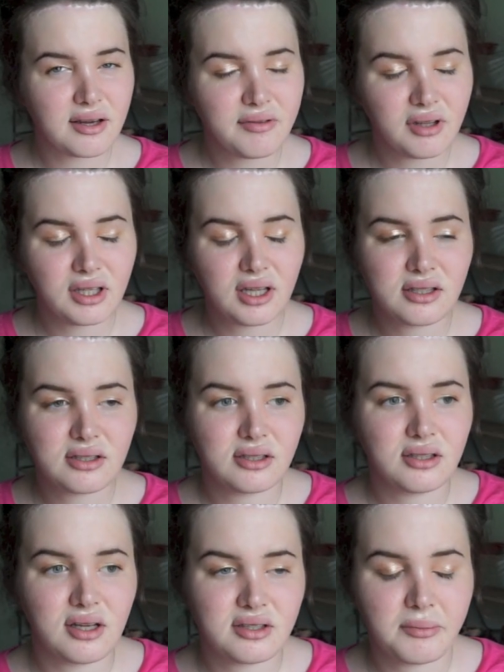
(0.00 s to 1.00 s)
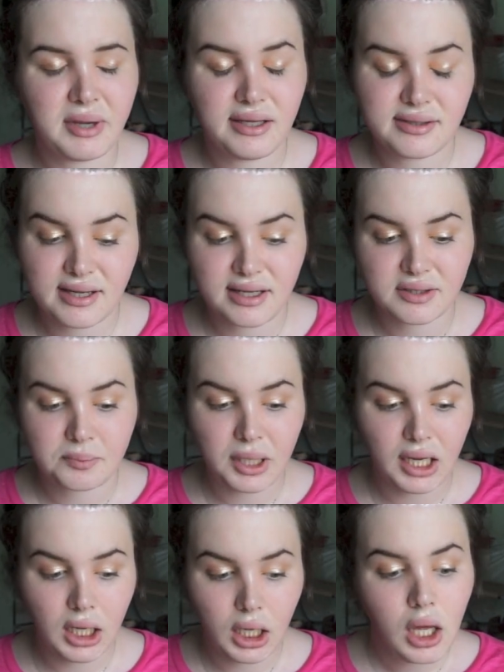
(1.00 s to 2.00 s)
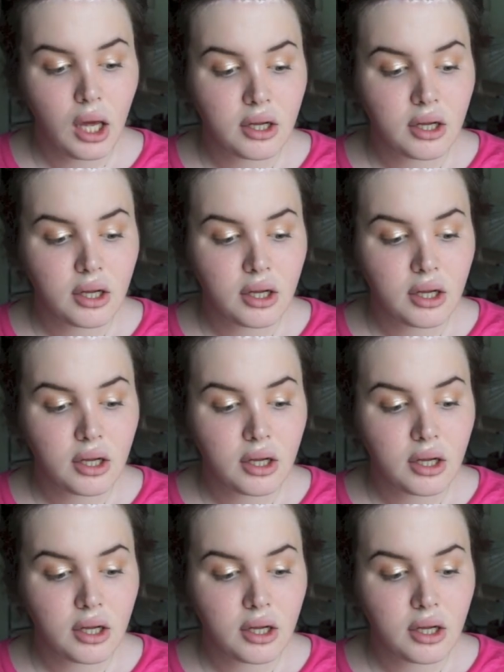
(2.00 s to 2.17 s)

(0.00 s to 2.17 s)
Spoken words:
I feel like that doesn't make sense, but